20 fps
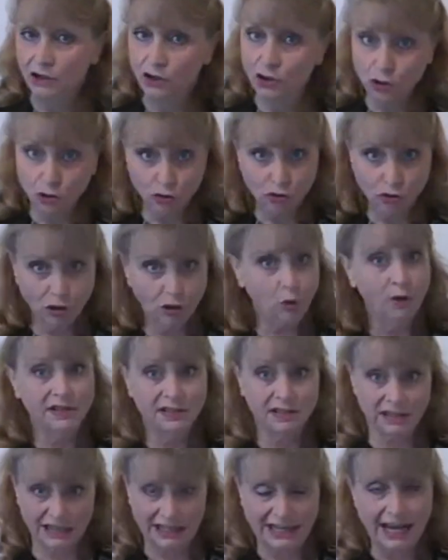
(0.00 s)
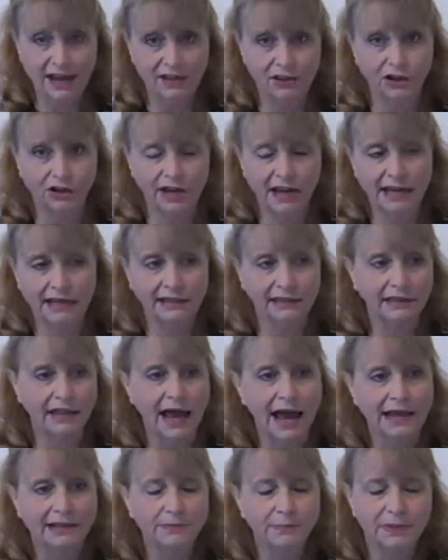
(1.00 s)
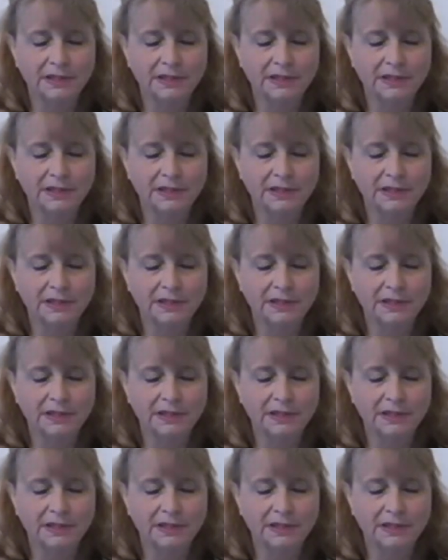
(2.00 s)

do the quiz together in class.